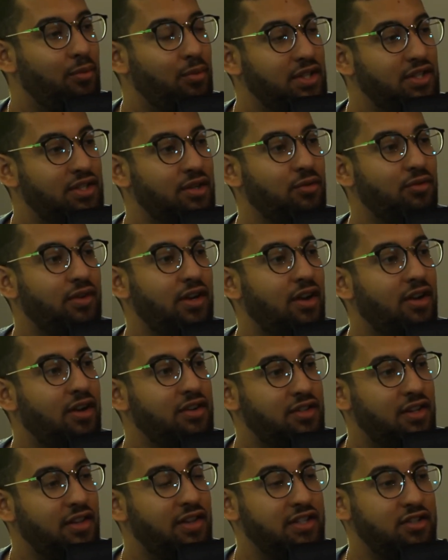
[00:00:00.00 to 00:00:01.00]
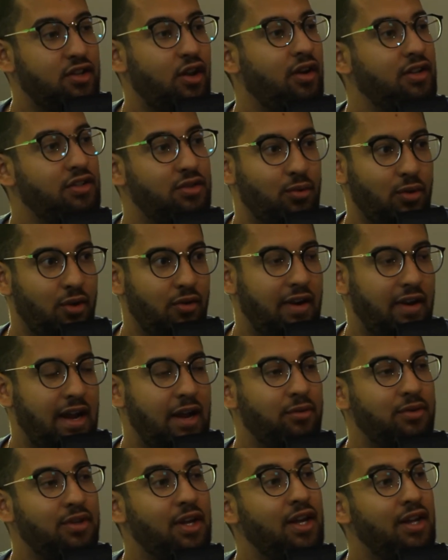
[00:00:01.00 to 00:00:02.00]
We still realise that there's lights all
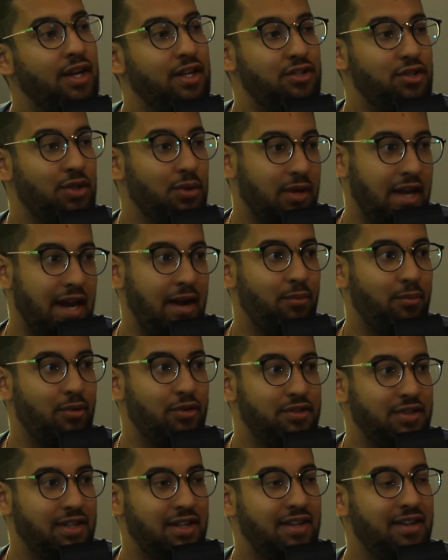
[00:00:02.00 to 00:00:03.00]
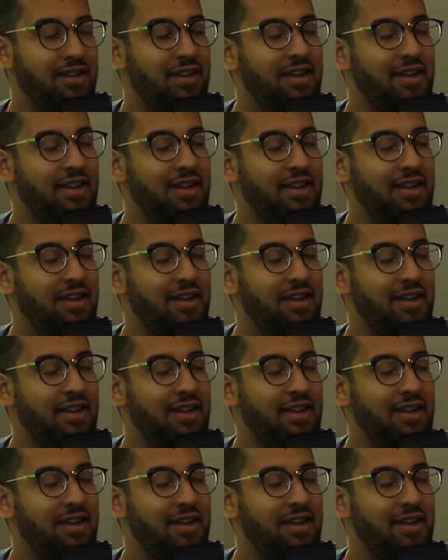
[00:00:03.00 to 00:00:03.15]
around. There's 2 cameras here.